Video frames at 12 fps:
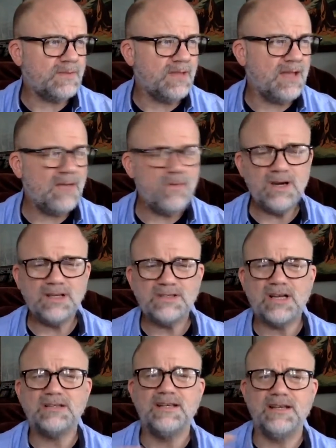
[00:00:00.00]
want to
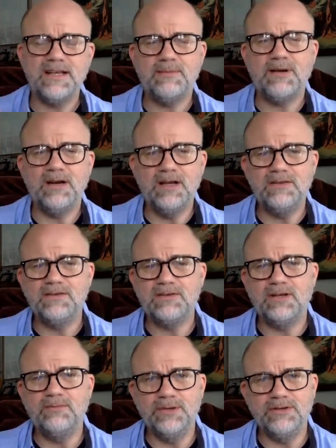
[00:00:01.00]
talk today about
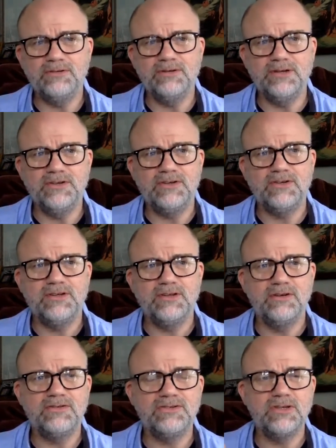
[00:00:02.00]
unsolved mysteries.
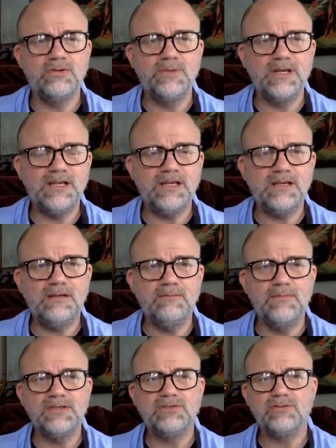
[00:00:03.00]
There are so many
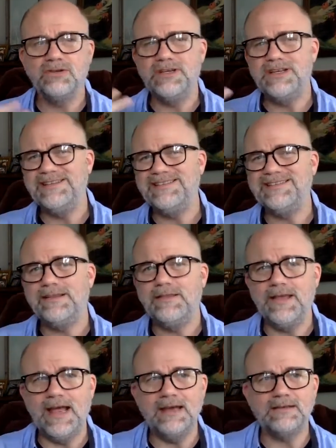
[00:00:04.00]
mysteries
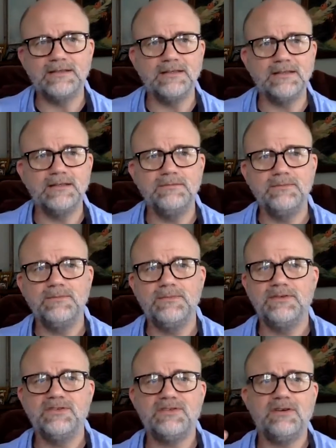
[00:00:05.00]
that
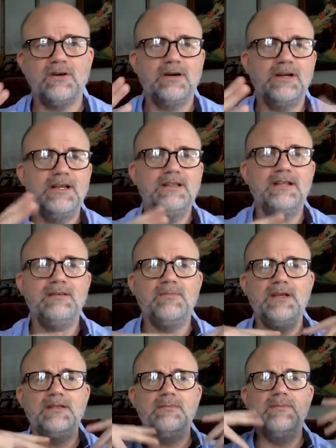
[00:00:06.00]
just are in
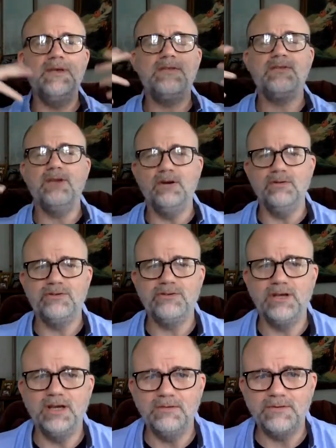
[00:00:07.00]
the
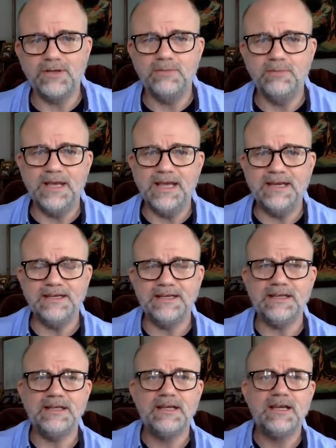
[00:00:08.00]
mythos of humanity.